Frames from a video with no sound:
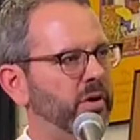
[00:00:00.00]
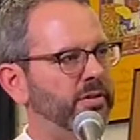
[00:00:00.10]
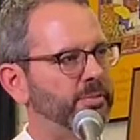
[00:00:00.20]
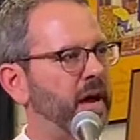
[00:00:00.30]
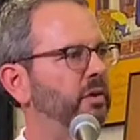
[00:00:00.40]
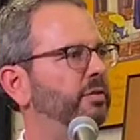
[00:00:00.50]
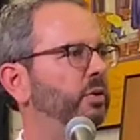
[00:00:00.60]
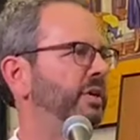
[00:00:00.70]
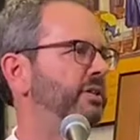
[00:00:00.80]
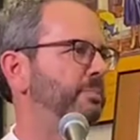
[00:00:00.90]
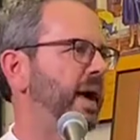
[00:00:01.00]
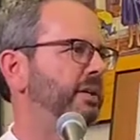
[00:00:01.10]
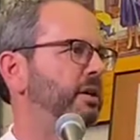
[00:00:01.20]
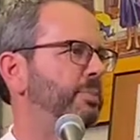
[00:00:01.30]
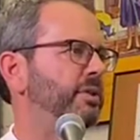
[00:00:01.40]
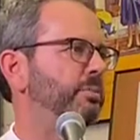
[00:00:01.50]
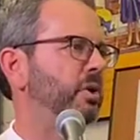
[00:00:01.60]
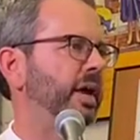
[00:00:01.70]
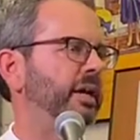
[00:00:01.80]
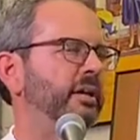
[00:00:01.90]
where spinal fluid gets backed up in the
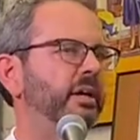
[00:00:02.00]
brain.